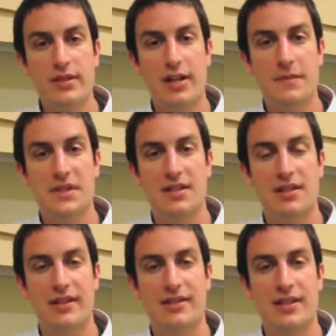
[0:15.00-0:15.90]

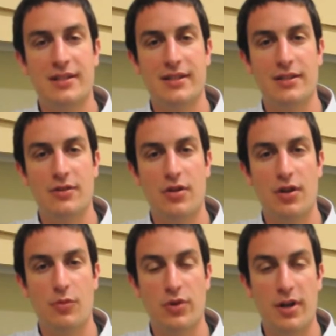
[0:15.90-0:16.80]
Oftentimes the slides
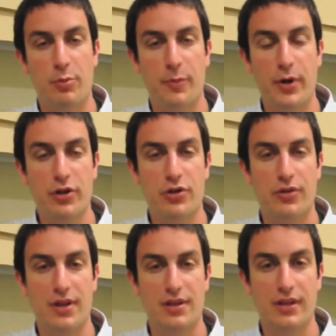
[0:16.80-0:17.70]
sent in were not prepared
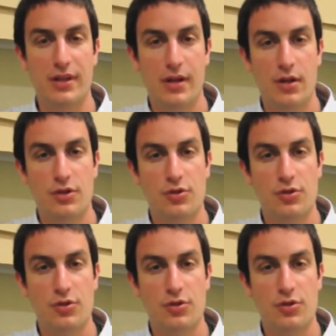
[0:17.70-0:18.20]
correctly,